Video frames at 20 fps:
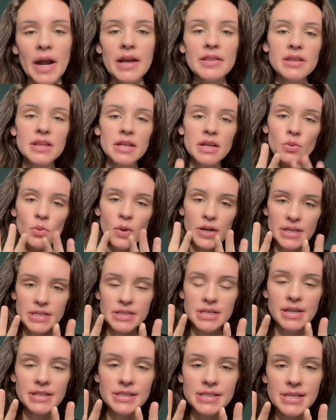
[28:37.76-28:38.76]
Rather than a one
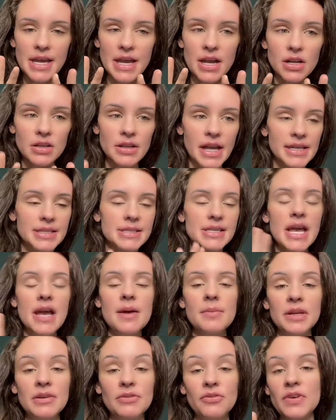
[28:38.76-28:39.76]
and done sale, like
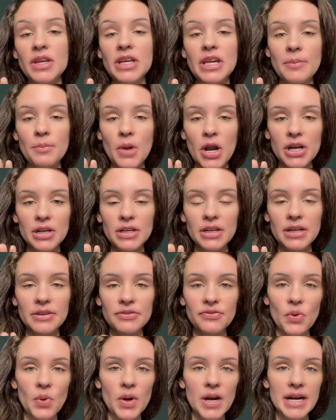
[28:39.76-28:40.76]
say I'm an affiliate
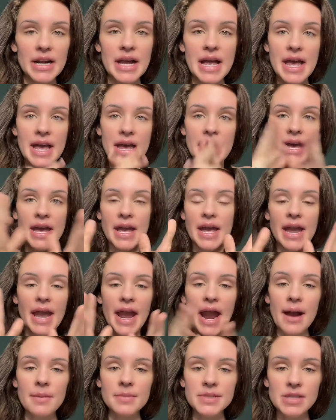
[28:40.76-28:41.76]
marketer for
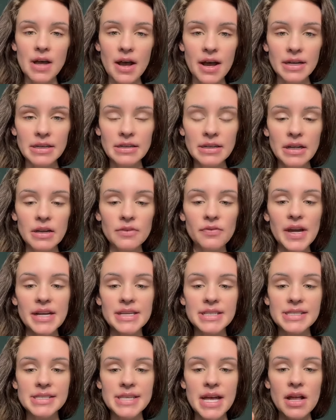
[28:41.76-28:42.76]
Amazon, if
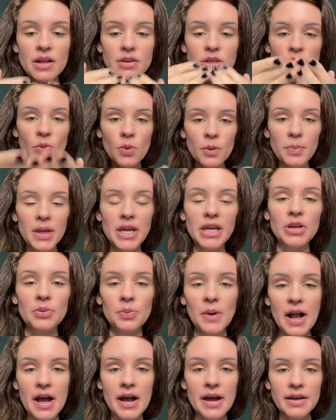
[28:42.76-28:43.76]
I sell you a
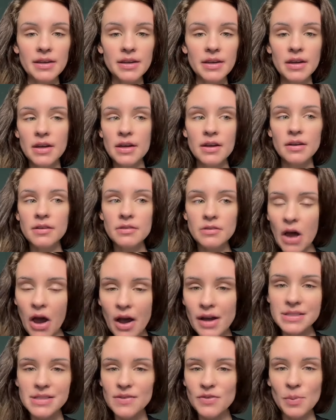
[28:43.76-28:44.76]
pink rug,
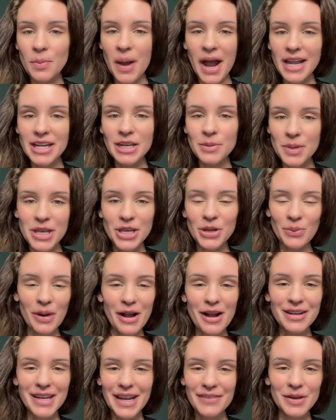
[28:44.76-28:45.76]
the odds of you buying a
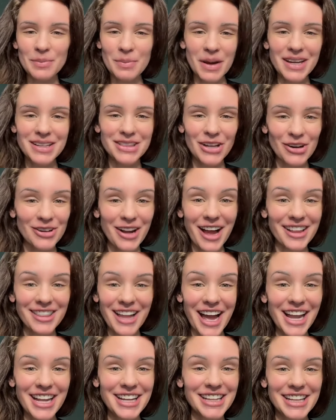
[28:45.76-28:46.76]
pink rug every month are
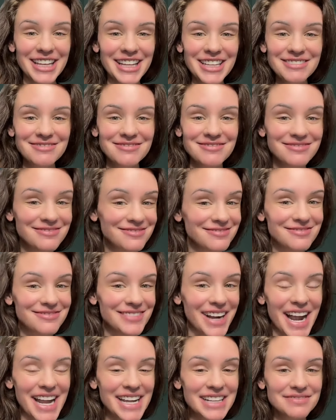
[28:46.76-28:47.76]
not likely
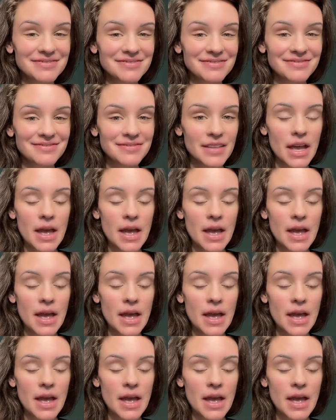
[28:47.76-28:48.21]
right?